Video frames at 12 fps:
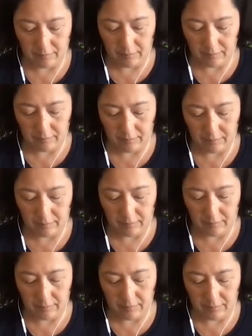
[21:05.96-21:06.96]

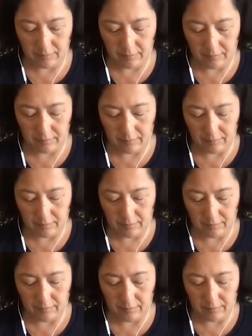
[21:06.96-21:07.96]

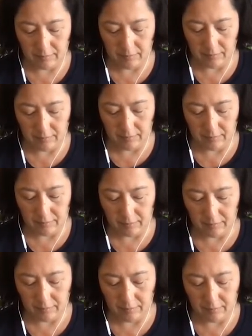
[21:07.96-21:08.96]

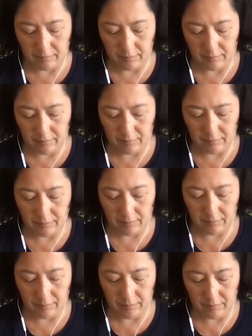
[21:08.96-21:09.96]

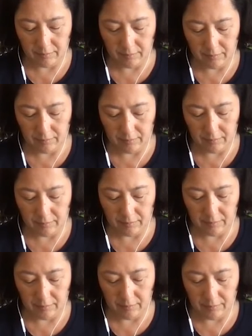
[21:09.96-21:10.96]

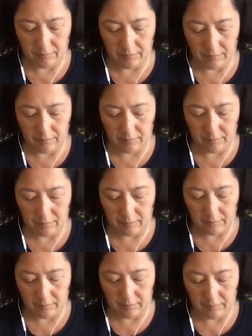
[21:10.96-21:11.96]

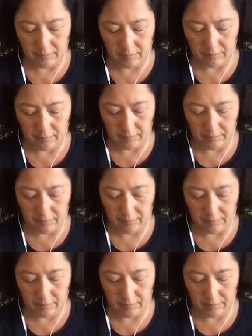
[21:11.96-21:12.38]
(not speaking)